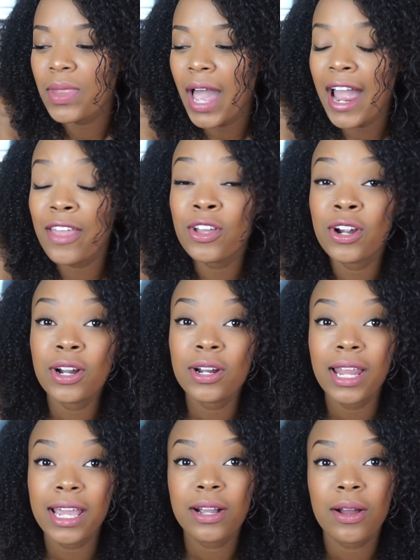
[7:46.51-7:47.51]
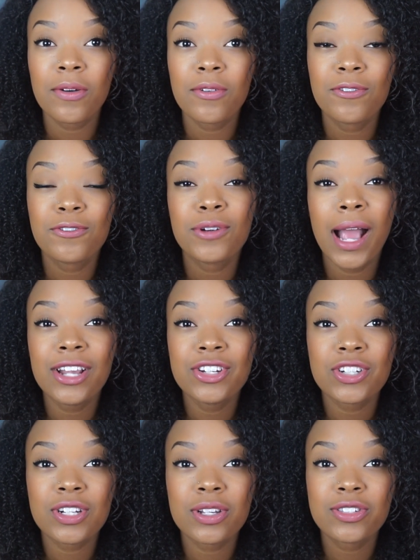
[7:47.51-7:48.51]
Either like
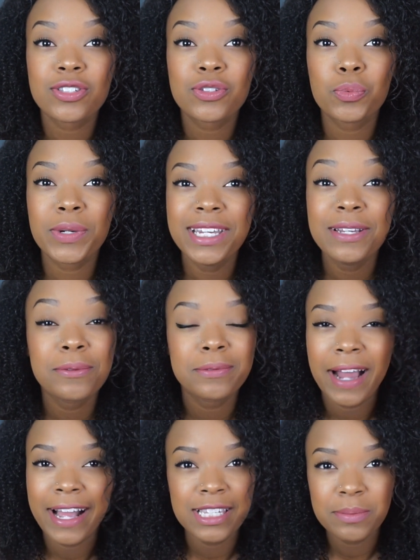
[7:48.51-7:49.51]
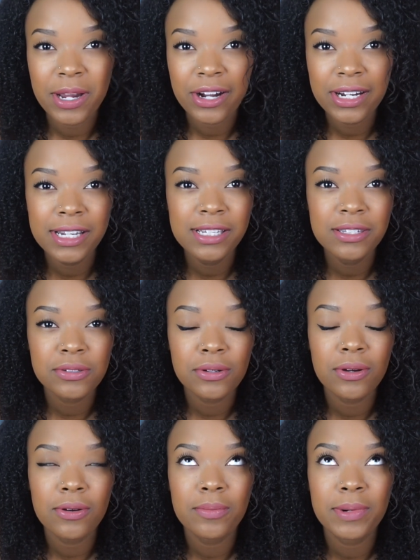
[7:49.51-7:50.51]
fresh sweet raspberries.
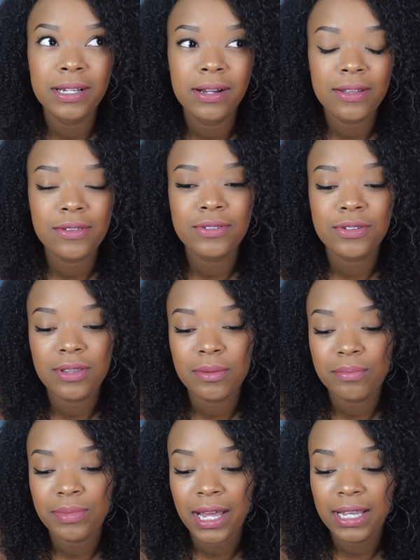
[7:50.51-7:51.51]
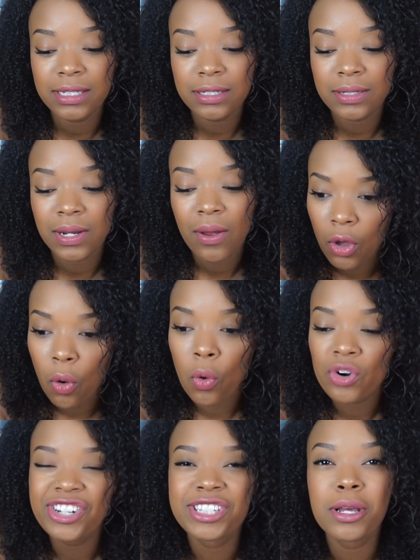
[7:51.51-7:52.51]
Oh my God, those are the best.
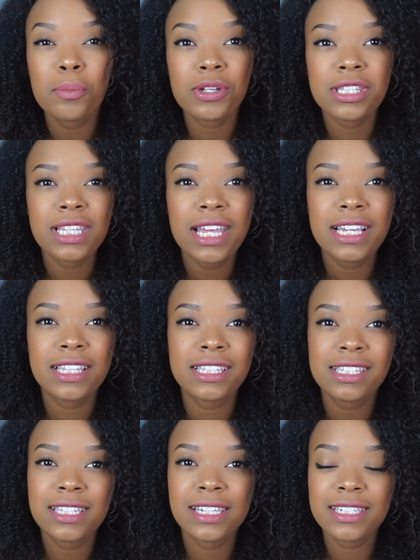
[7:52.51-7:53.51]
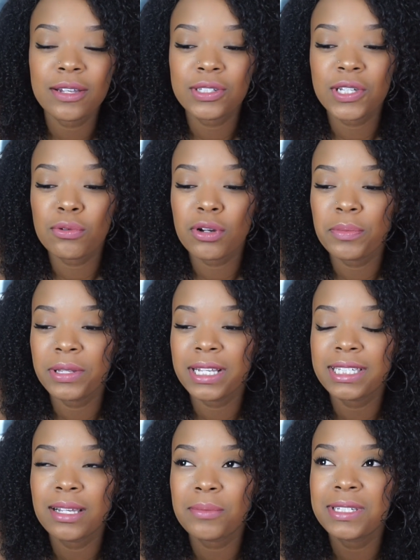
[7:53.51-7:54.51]
Or someone's like, this is gonna sound so weird, but
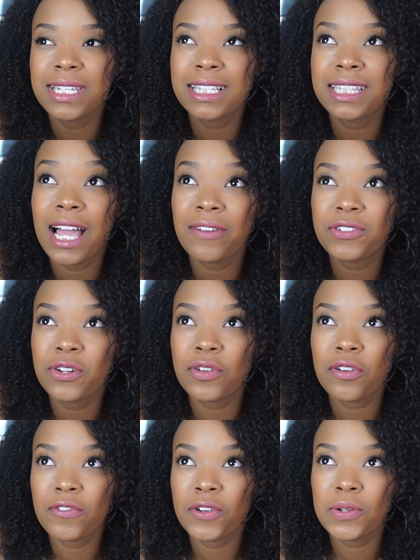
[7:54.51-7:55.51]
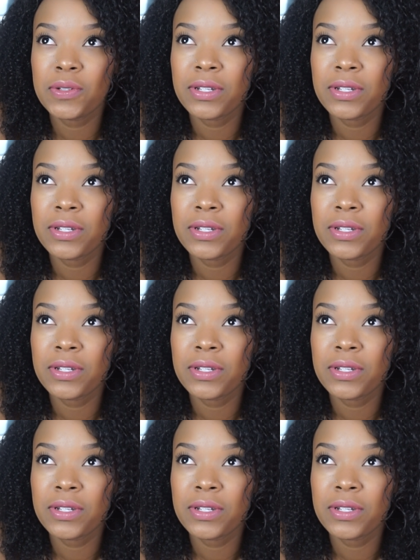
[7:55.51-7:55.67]
like someone's like leftover food.